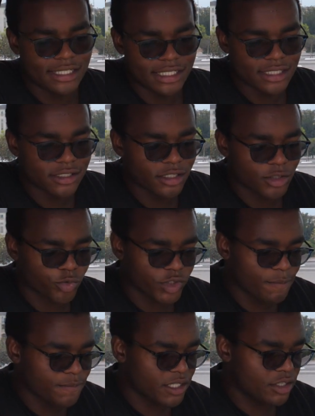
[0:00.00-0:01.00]
The seats aren't
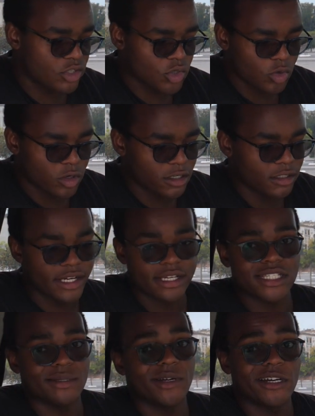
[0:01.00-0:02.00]
ripped and torn
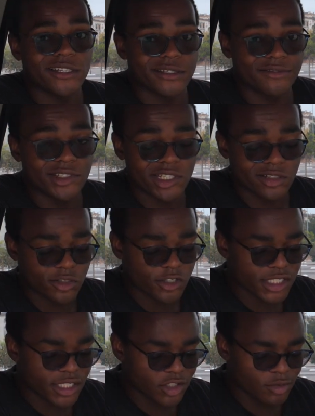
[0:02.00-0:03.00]
like some other
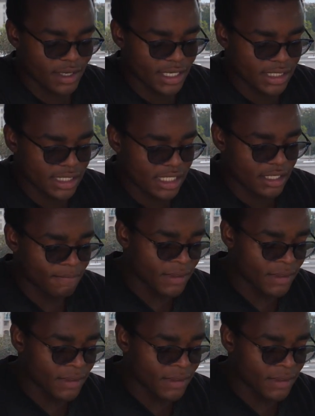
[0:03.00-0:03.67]
vehicles that you may see.